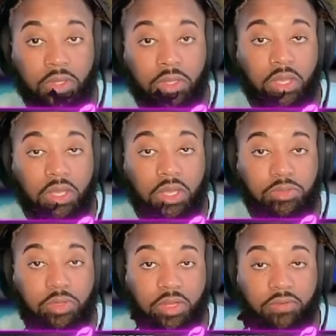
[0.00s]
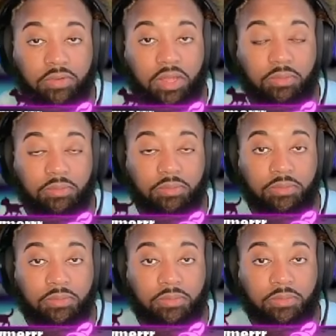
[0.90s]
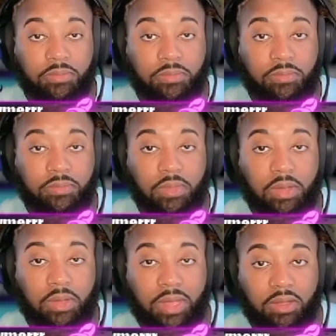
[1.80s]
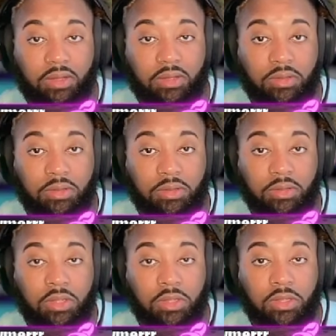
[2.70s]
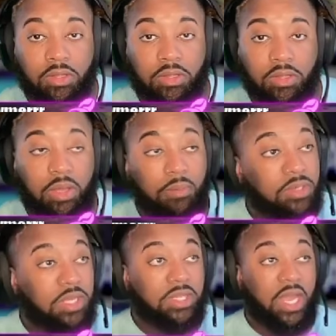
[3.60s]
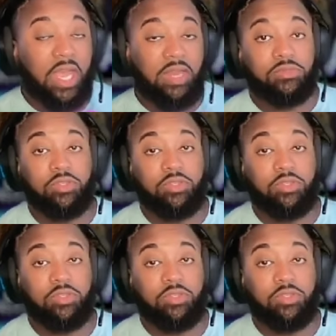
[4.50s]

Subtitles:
and I'm just gonna cover it up by pulling it back. Now, much like the items,